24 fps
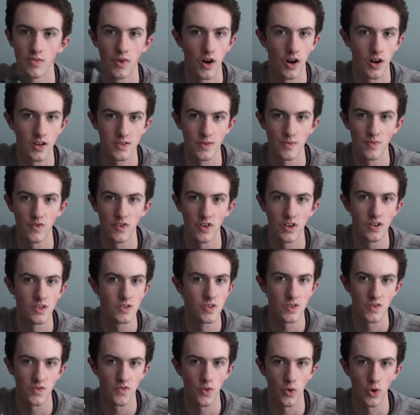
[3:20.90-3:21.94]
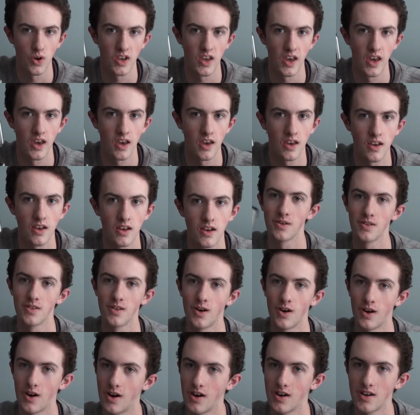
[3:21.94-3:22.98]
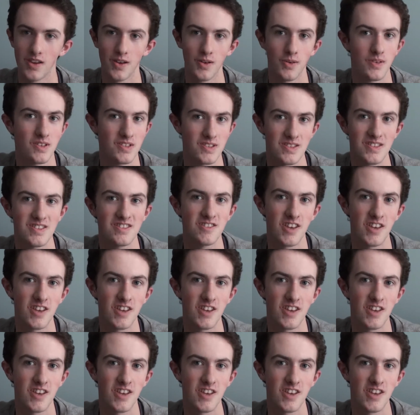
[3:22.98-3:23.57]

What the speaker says: awesome footage, it's 4K. The audio is